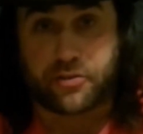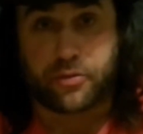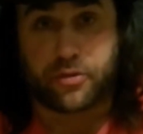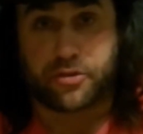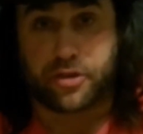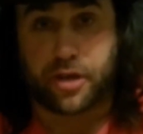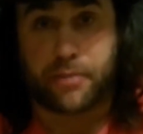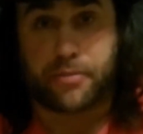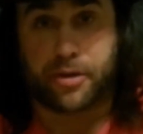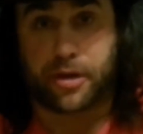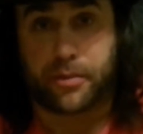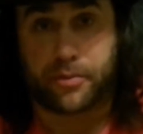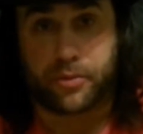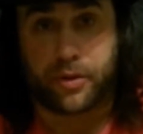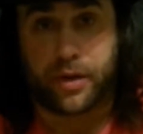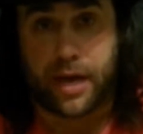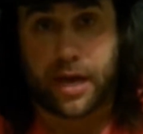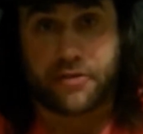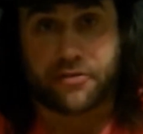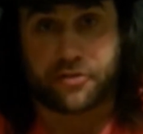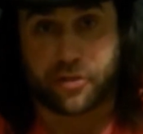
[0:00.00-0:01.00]
where WWE
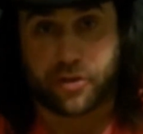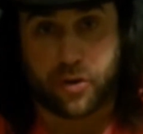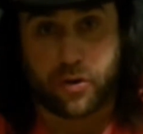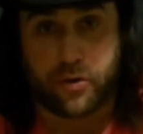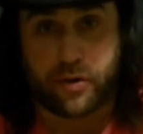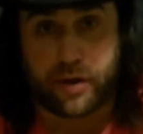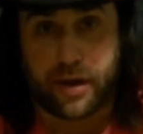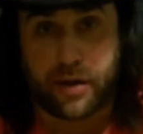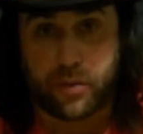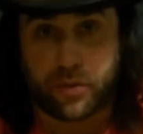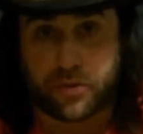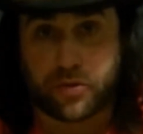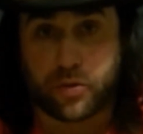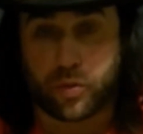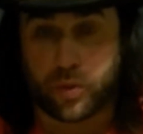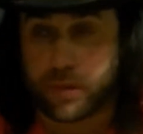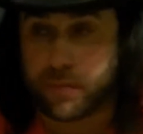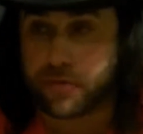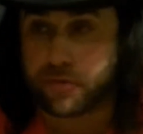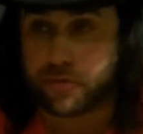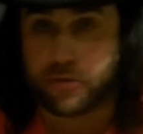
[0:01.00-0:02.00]
has to go down with the
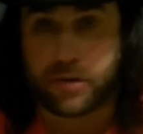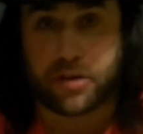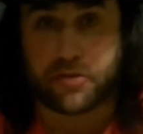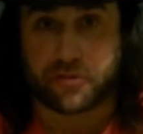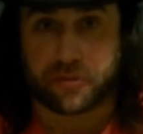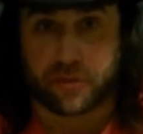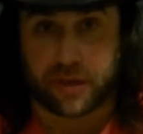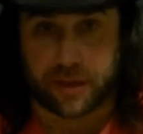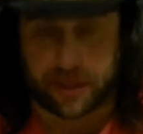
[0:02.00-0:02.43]
women's wrestling.